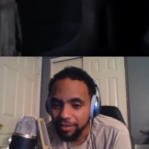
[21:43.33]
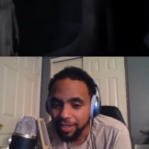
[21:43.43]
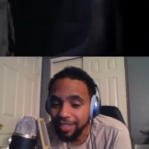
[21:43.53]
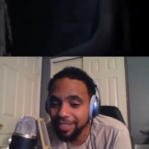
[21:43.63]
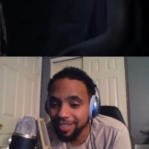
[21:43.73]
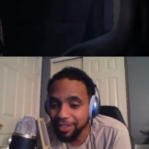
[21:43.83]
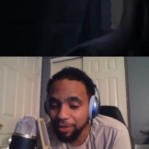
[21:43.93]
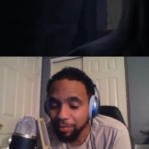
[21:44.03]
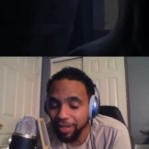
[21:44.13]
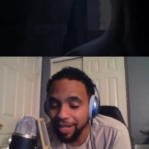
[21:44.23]
He's sitting
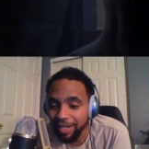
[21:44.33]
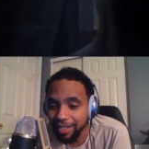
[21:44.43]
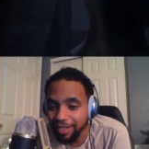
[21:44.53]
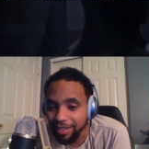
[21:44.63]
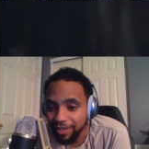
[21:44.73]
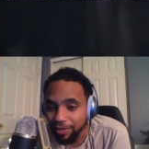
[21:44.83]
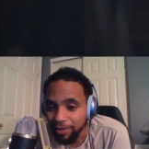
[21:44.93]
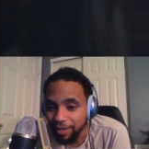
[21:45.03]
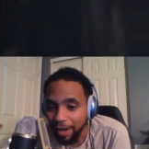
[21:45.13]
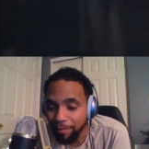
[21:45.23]
here playing.
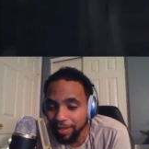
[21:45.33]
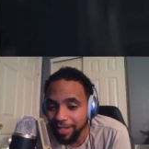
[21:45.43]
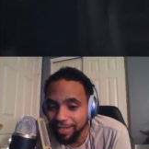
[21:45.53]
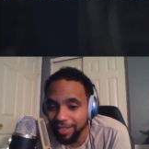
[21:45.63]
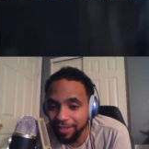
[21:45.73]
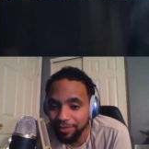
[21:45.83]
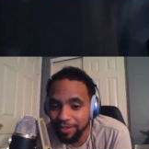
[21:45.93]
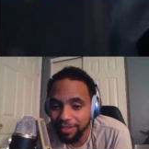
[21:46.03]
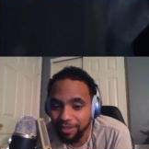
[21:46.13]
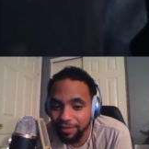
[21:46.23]
Got play teeth and stuff.